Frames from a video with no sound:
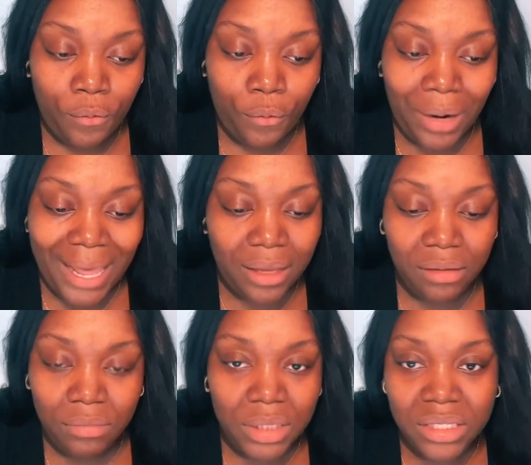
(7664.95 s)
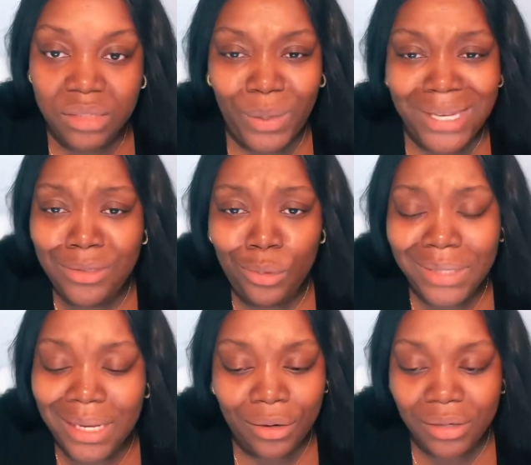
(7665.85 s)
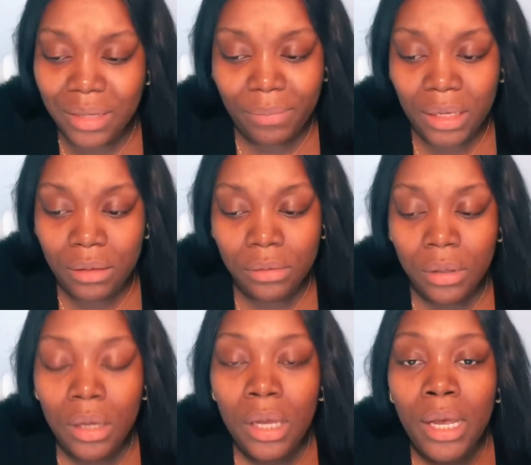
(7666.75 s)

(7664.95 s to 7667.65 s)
for like this week's newsletter or something.